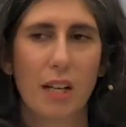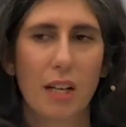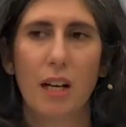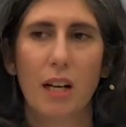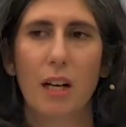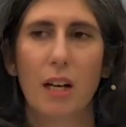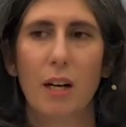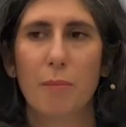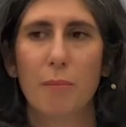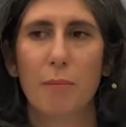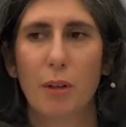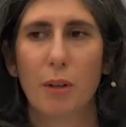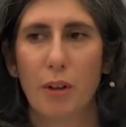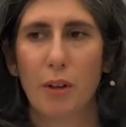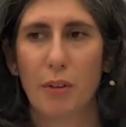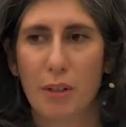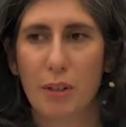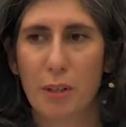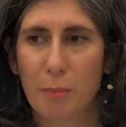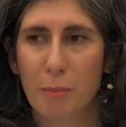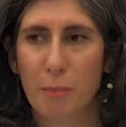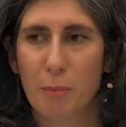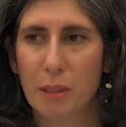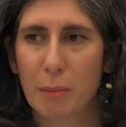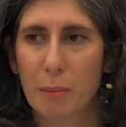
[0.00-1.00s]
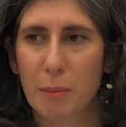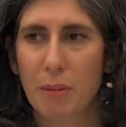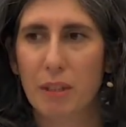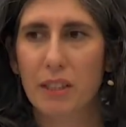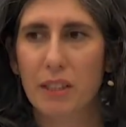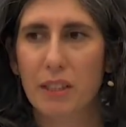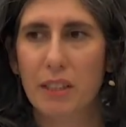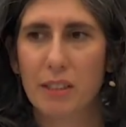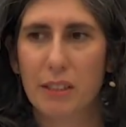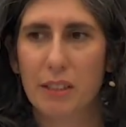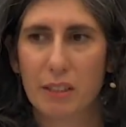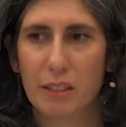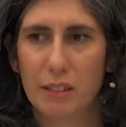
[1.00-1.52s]
Um, our
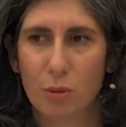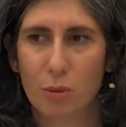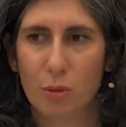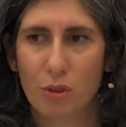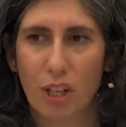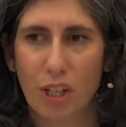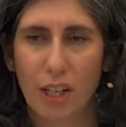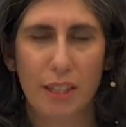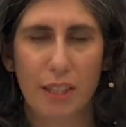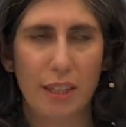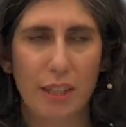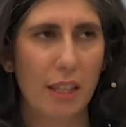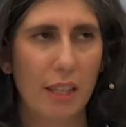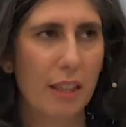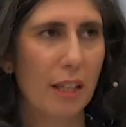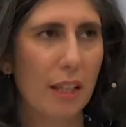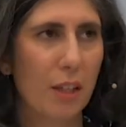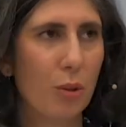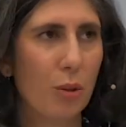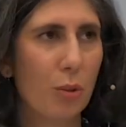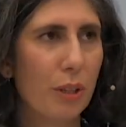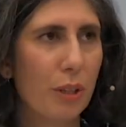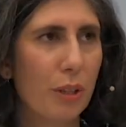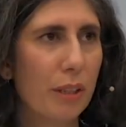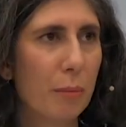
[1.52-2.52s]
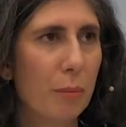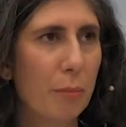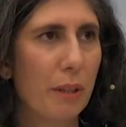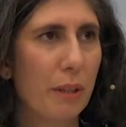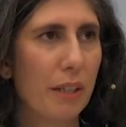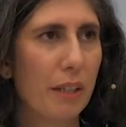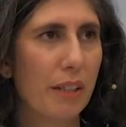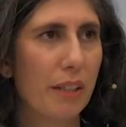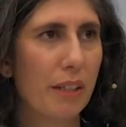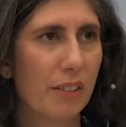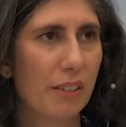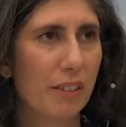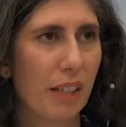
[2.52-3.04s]
responsibility is to check that they do it,
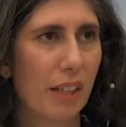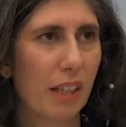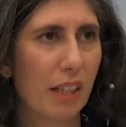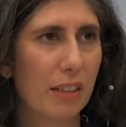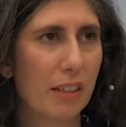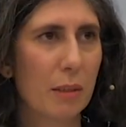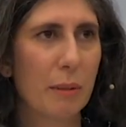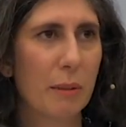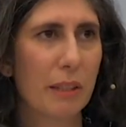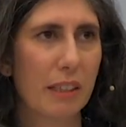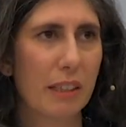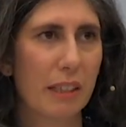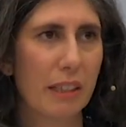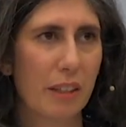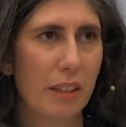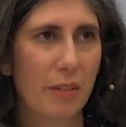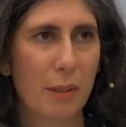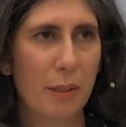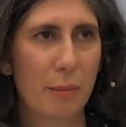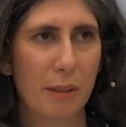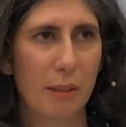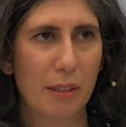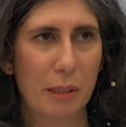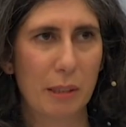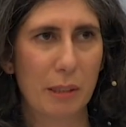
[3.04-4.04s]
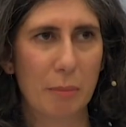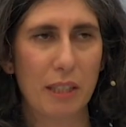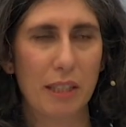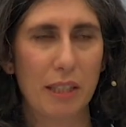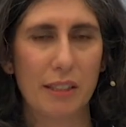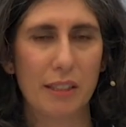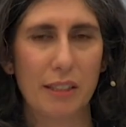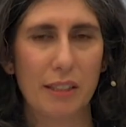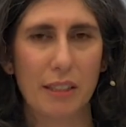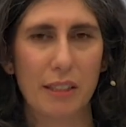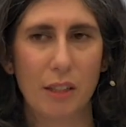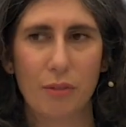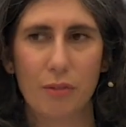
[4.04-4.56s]
but it is ultimately the
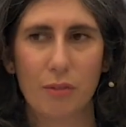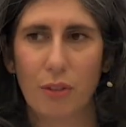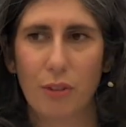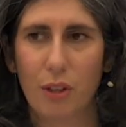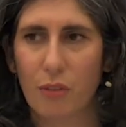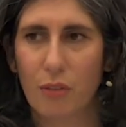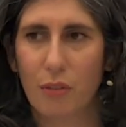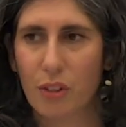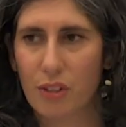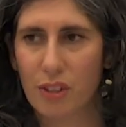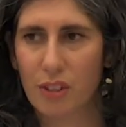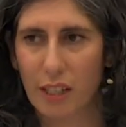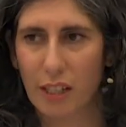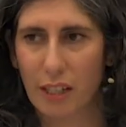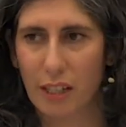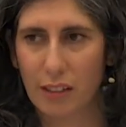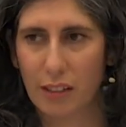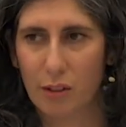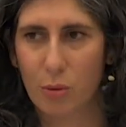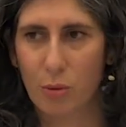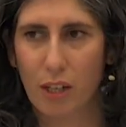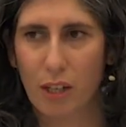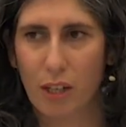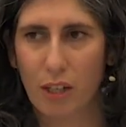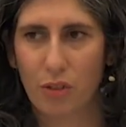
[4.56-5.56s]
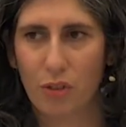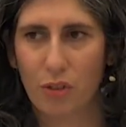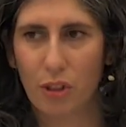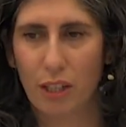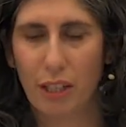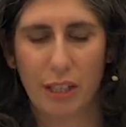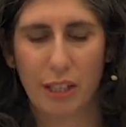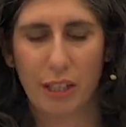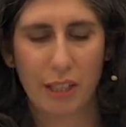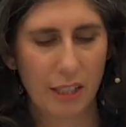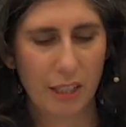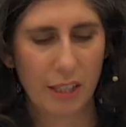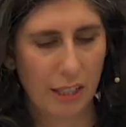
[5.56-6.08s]
responsibility of, of the states to
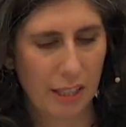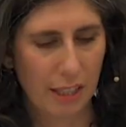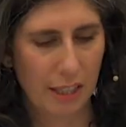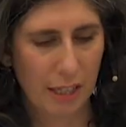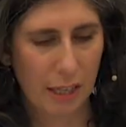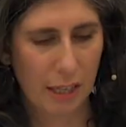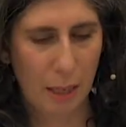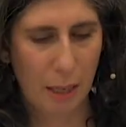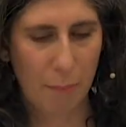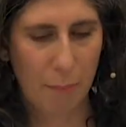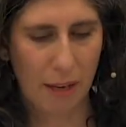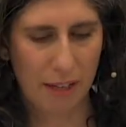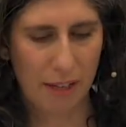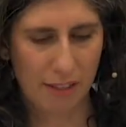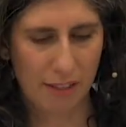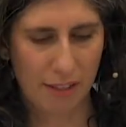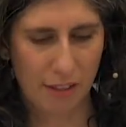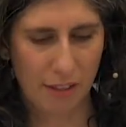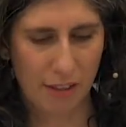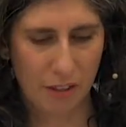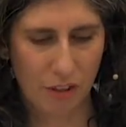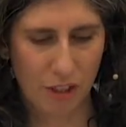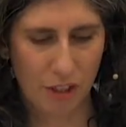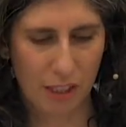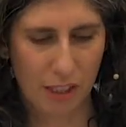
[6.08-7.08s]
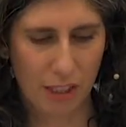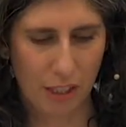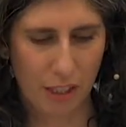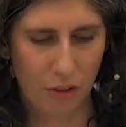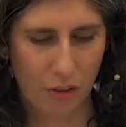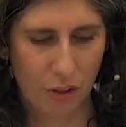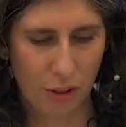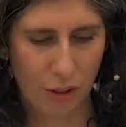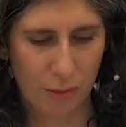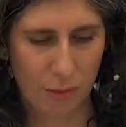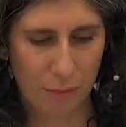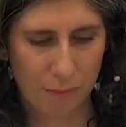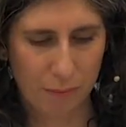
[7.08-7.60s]
actually pass the
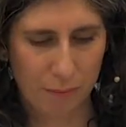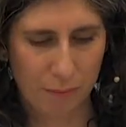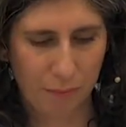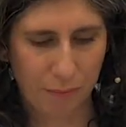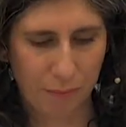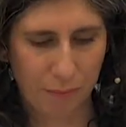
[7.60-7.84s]
legislation.